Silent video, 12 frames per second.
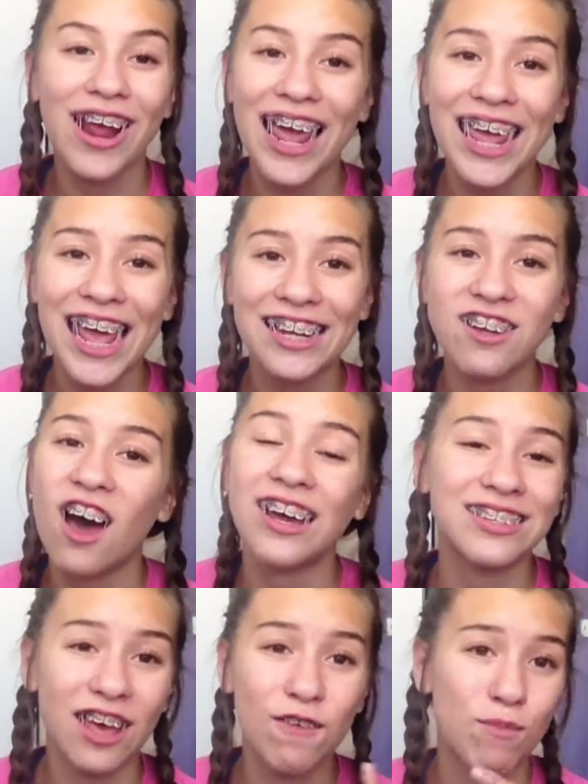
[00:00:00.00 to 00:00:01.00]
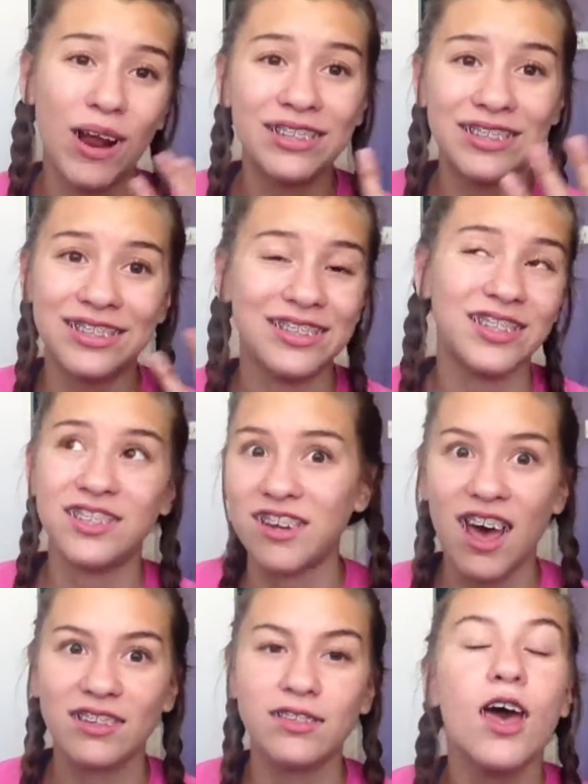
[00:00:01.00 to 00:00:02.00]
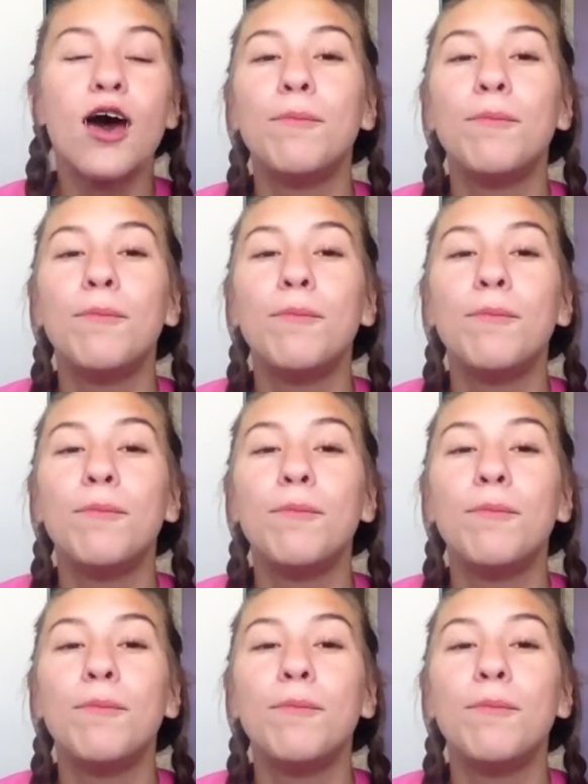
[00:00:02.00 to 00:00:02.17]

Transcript: I can't talk because I have braces and jazz.